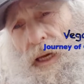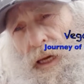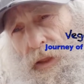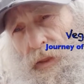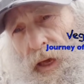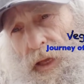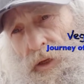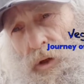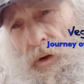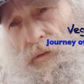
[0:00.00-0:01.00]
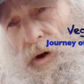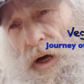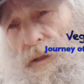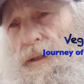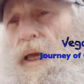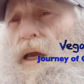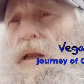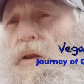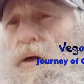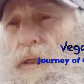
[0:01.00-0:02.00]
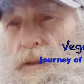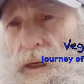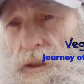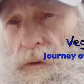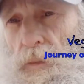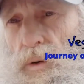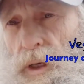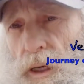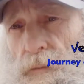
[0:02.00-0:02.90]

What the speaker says: then you have got to take a look at smoking.